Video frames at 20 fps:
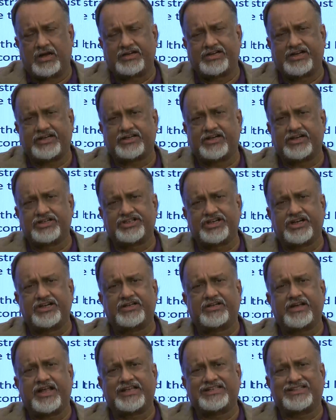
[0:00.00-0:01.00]

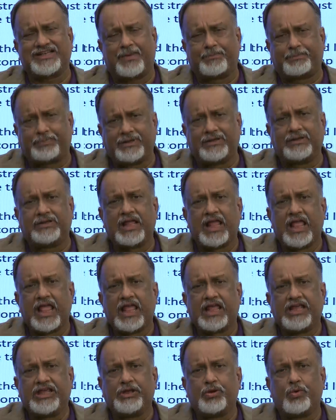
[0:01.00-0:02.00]
detergent example,
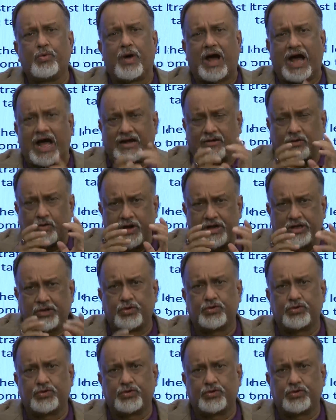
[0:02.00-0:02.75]
you are going